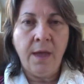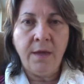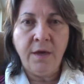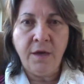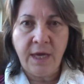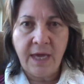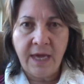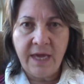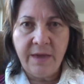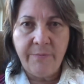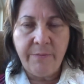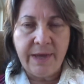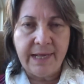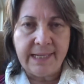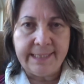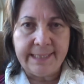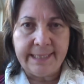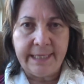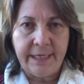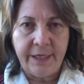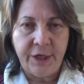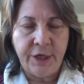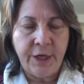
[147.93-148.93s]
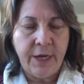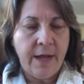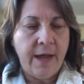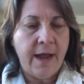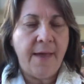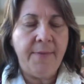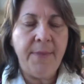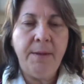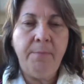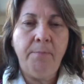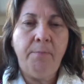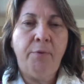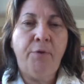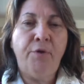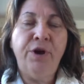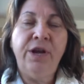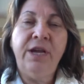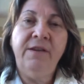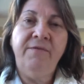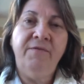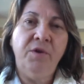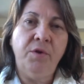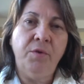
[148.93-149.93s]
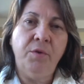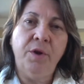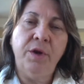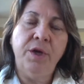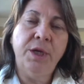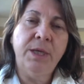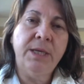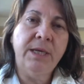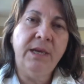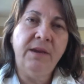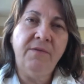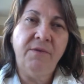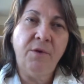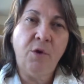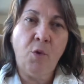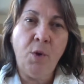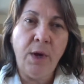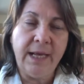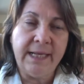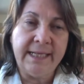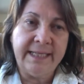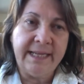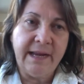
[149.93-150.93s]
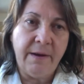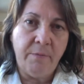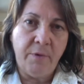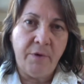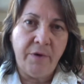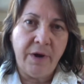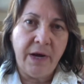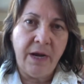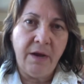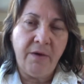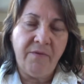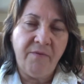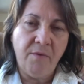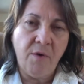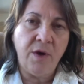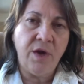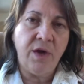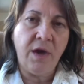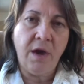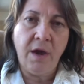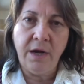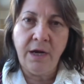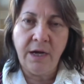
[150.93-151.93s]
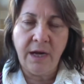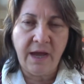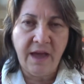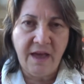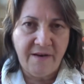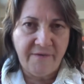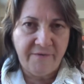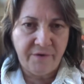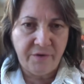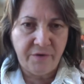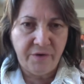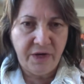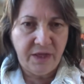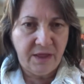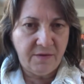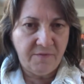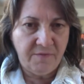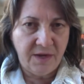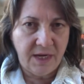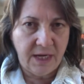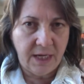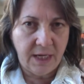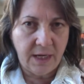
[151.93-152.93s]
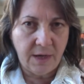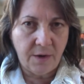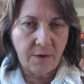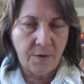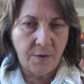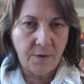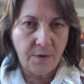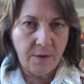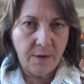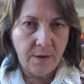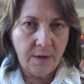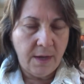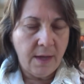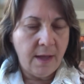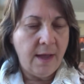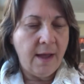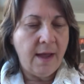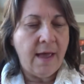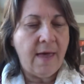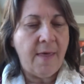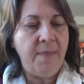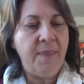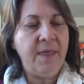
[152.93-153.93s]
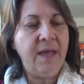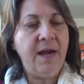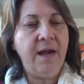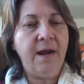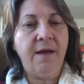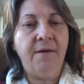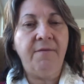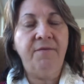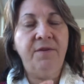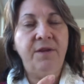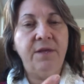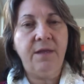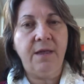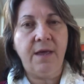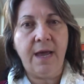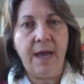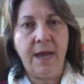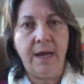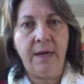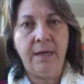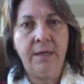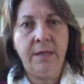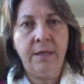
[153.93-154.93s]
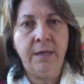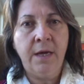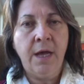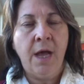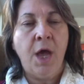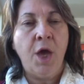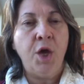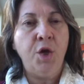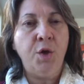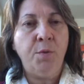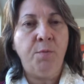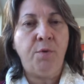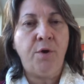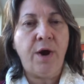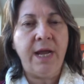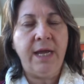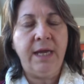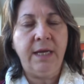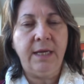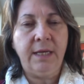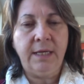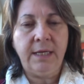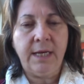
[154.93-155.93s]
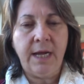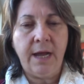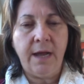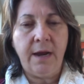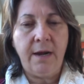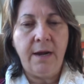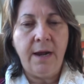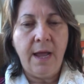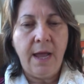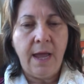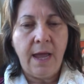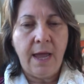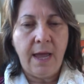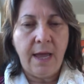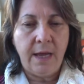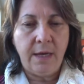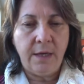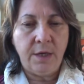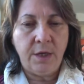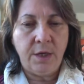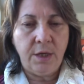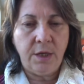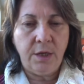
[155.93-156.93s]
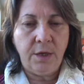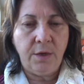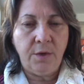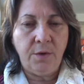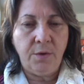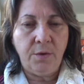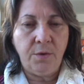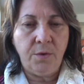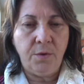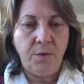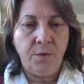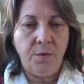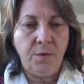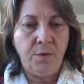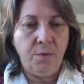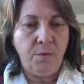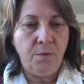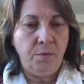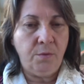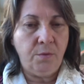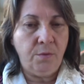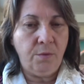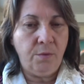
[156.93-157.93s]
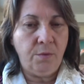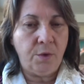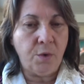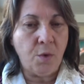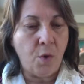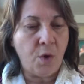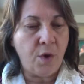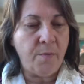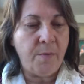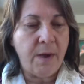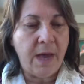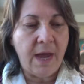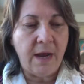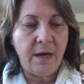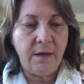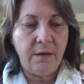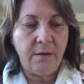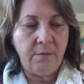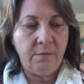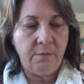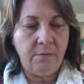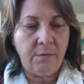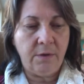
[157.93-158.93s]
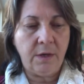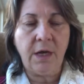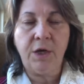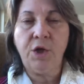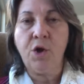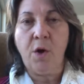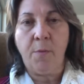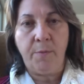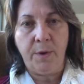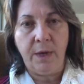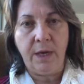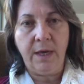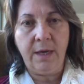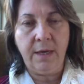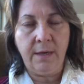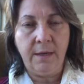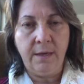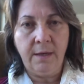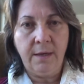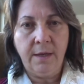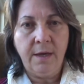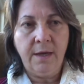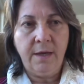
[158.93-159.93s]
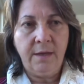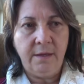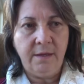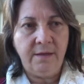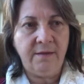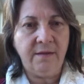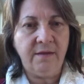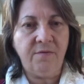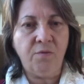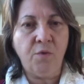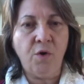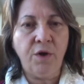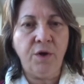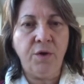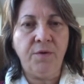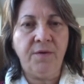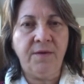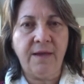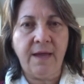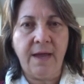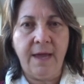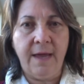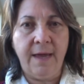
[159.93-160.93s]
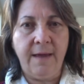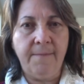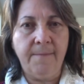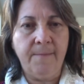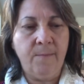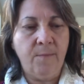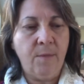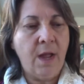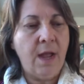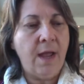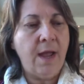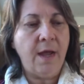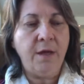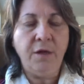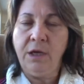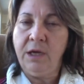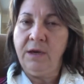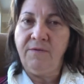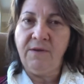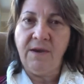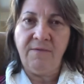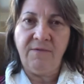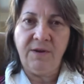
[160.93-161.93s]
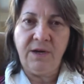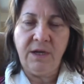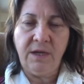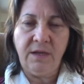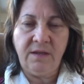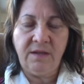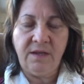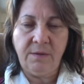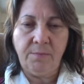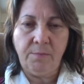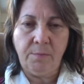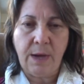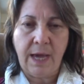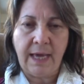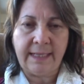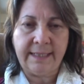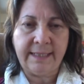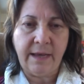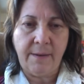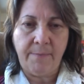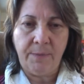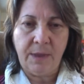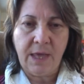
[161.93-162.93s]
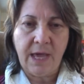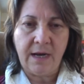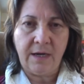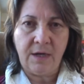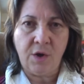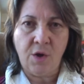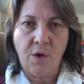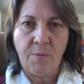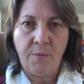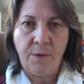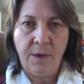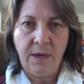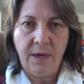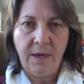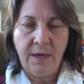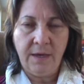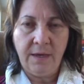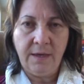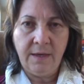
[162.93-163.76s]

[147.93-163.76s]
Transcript: Your key message, and then preview it. Just give a quick summary of what you're going to cover in the video, and then after that you break it down and you talk about a topic. This is what you're saying, and you give evidence that backs up that topic.